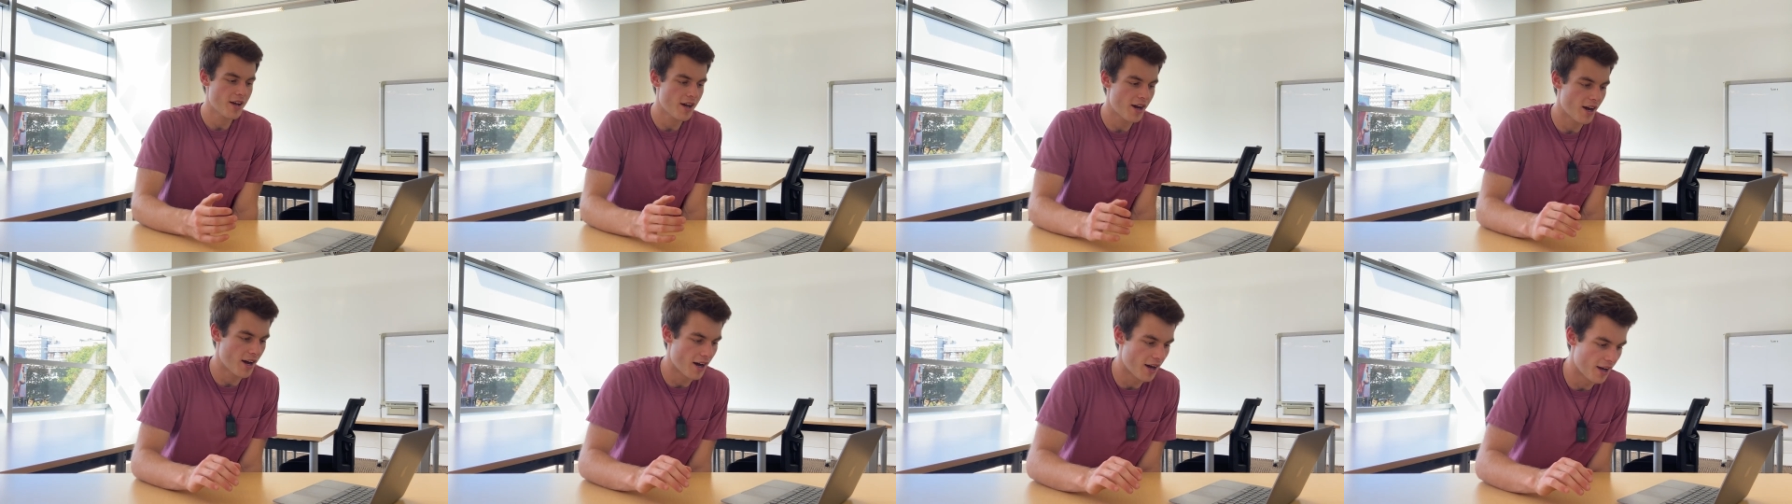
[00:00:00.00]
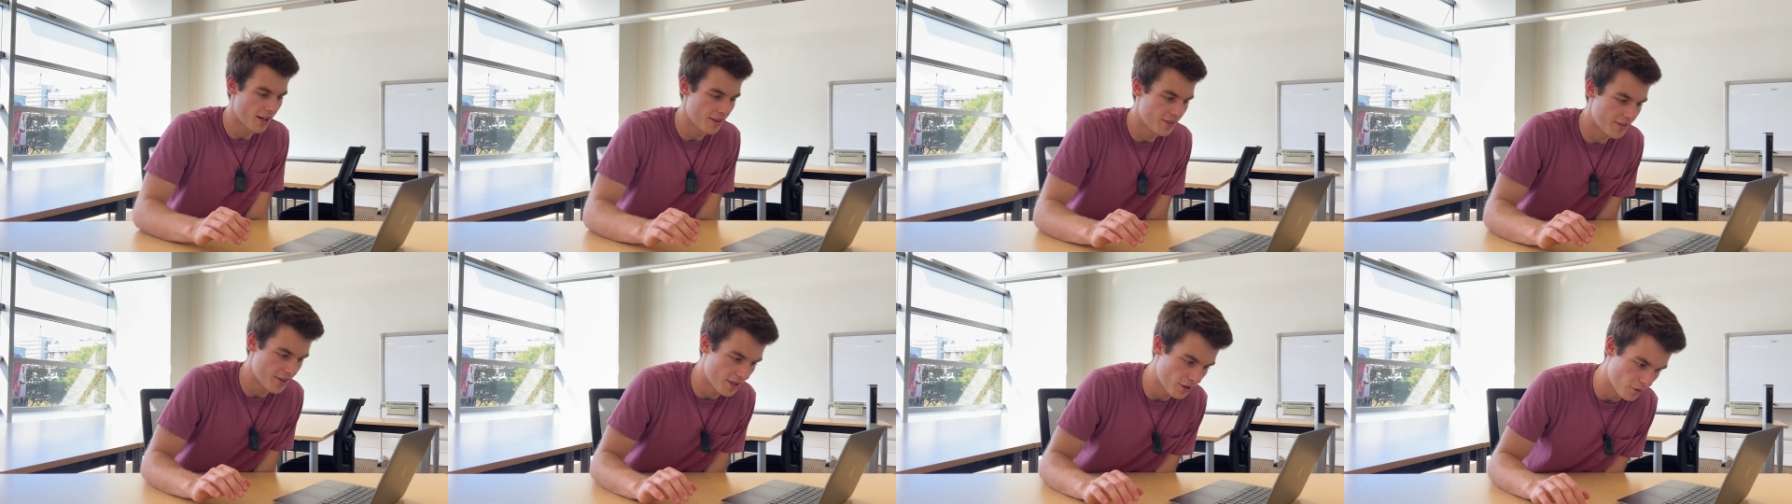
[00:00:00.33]

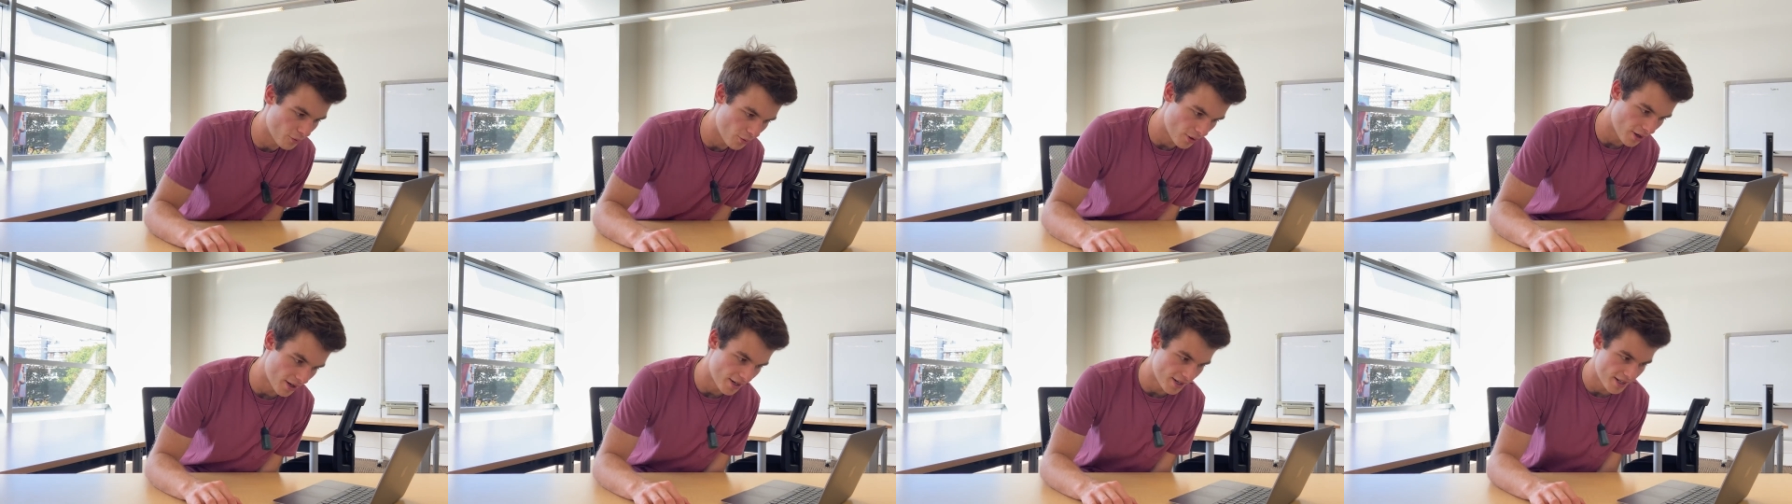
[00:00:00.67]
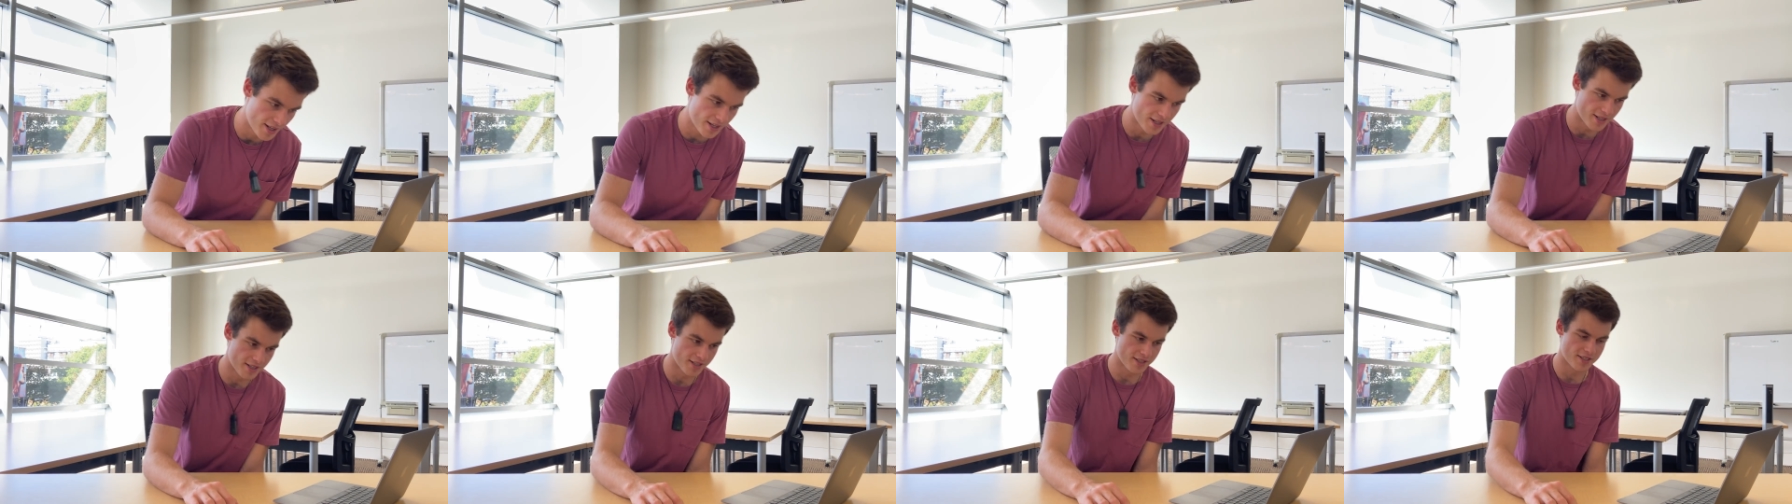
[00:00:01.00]
Uh, the other one
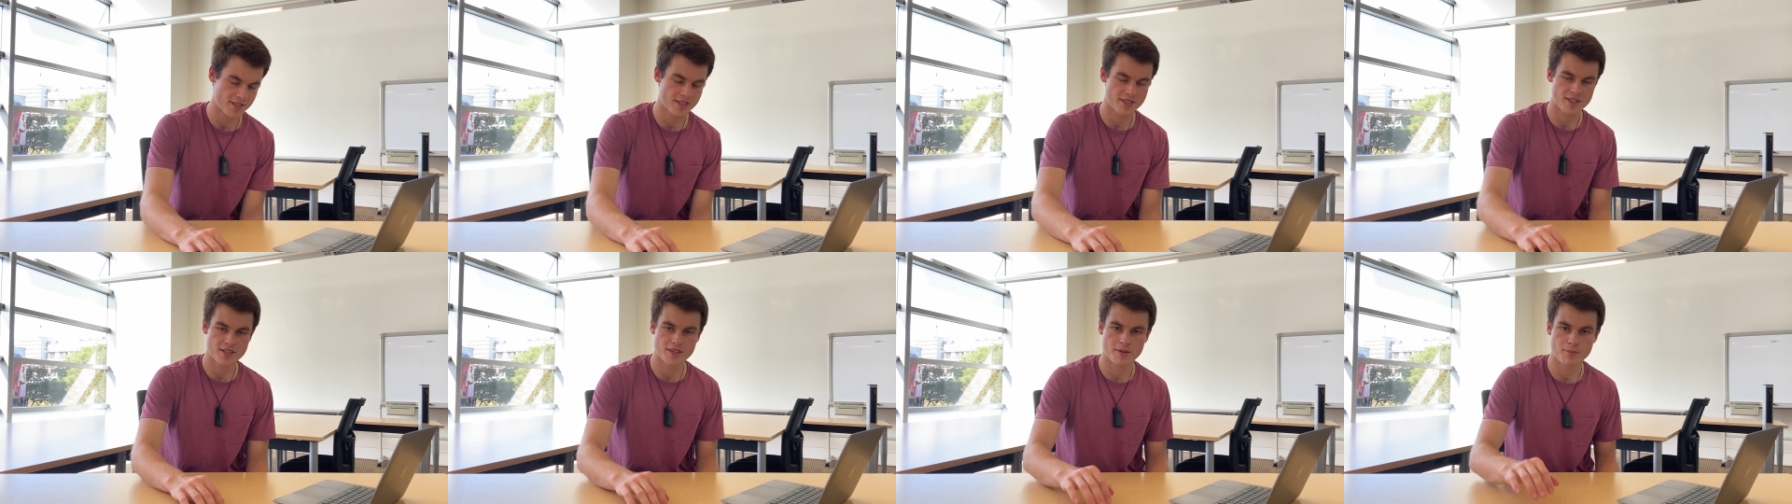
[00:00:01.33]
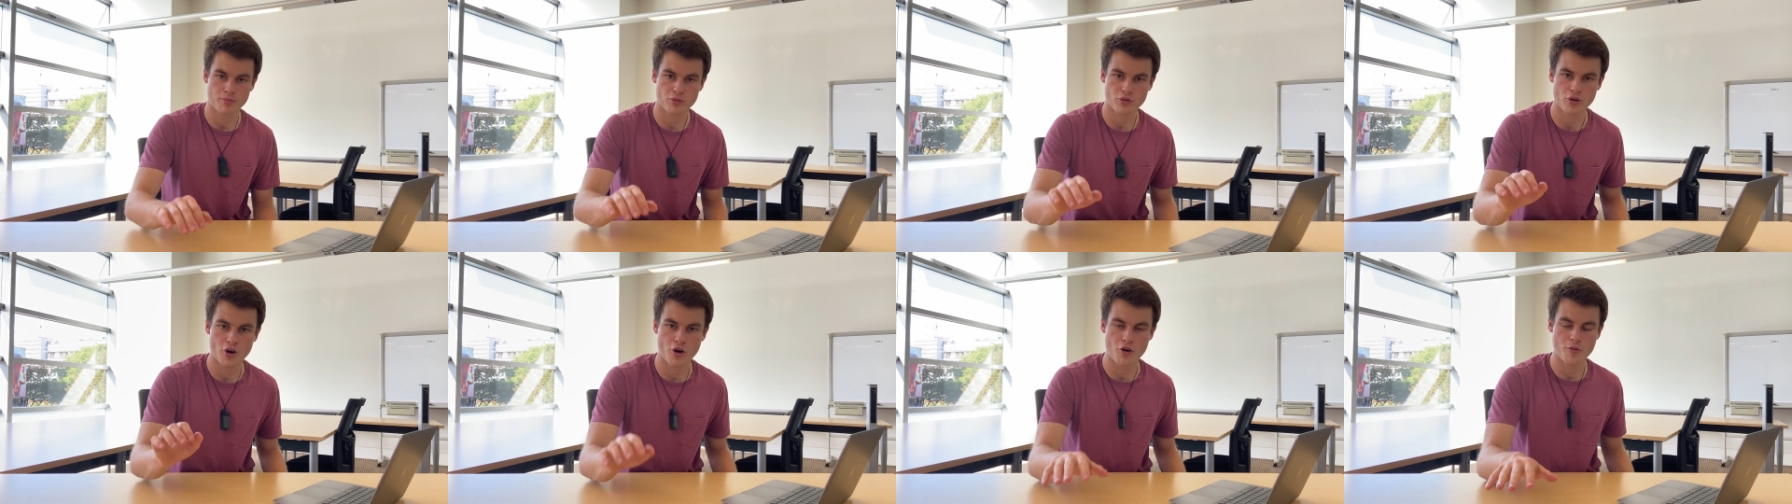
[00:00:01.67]
is the
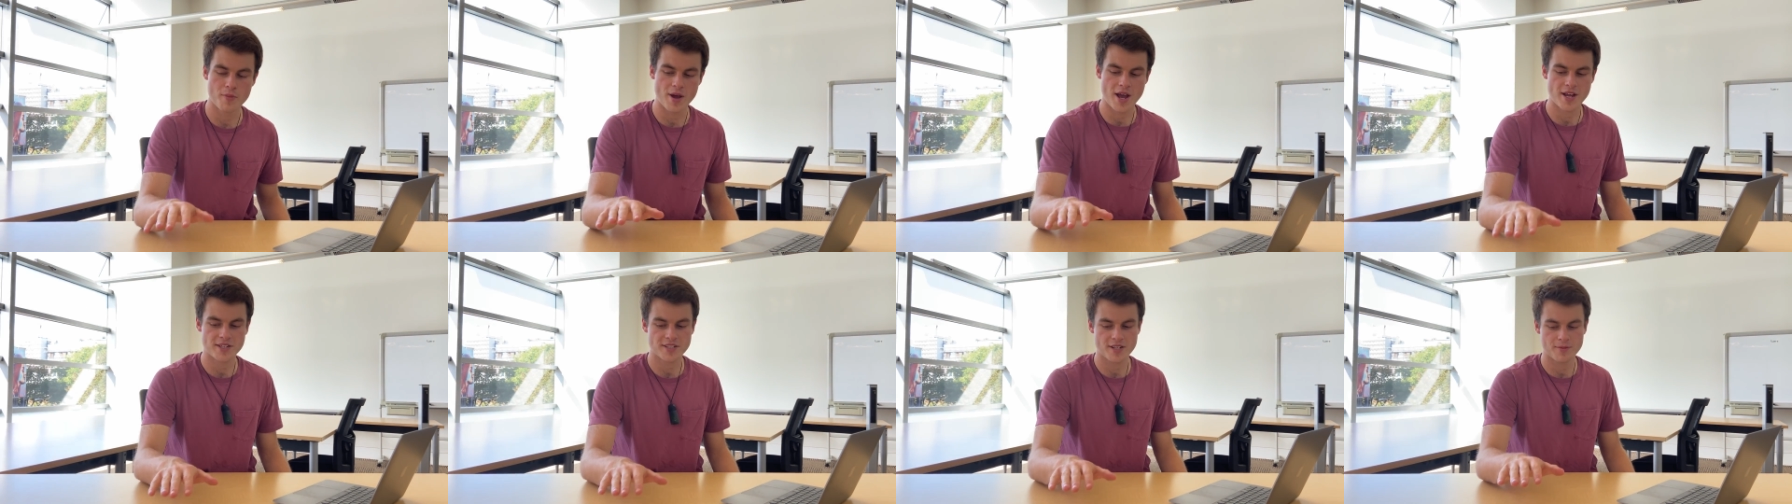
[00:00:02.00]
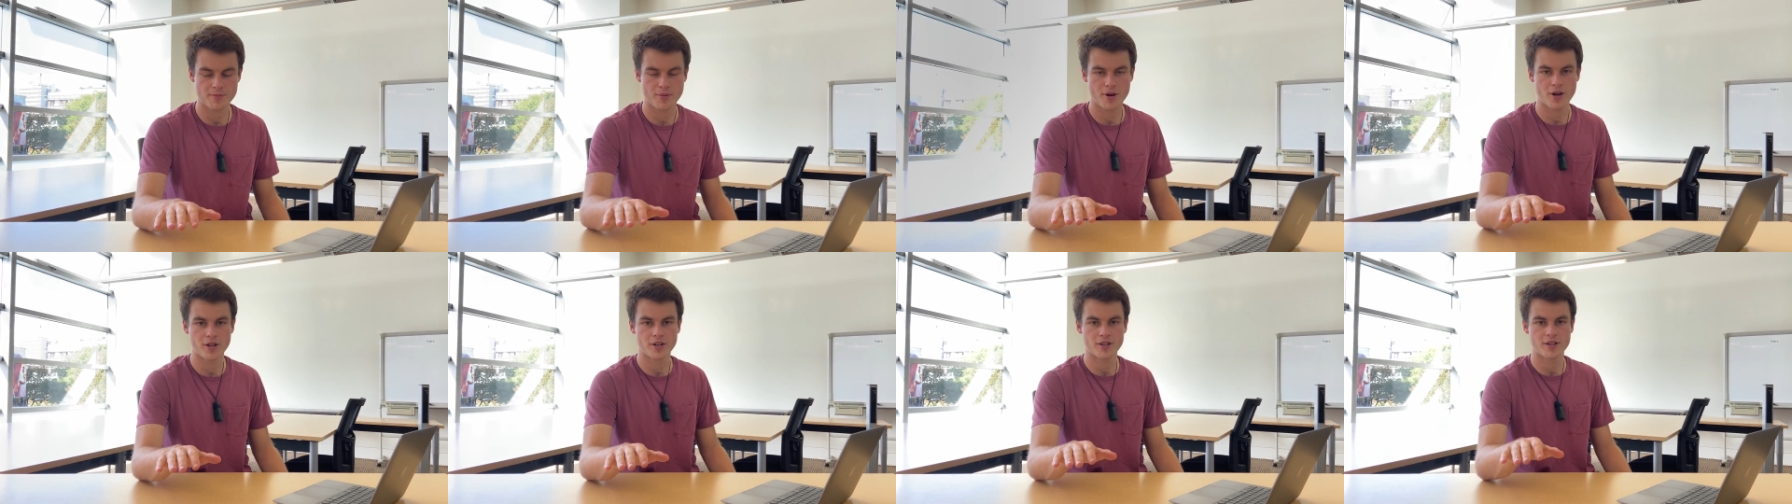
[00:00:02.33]
pro
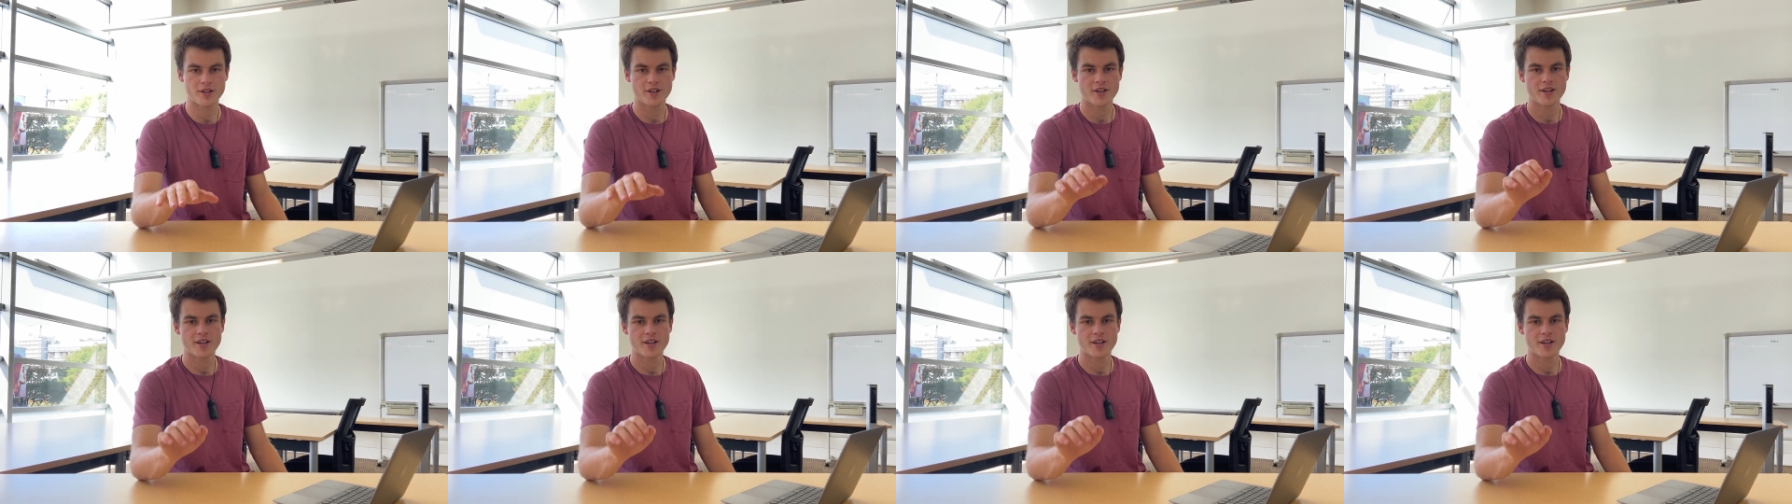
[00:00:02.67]
basketballer